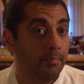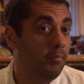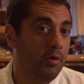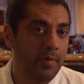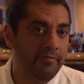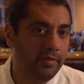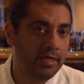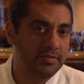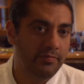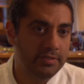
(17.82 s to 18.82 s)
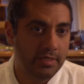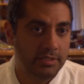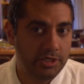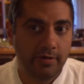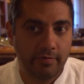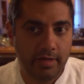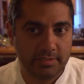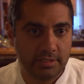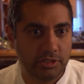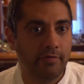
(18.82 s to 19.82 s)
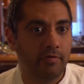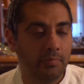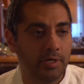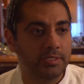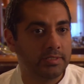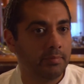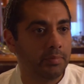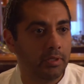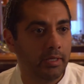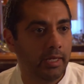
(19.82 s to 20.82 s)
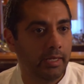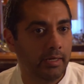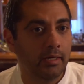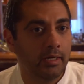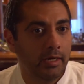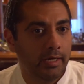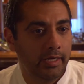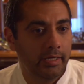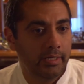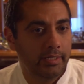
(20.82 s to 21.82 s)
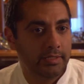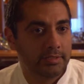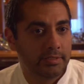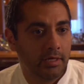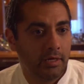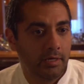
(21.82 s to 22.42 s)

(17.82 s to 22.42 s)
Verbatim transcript: well, my philosophies as a chef, as a chef are pretty simple, and it is,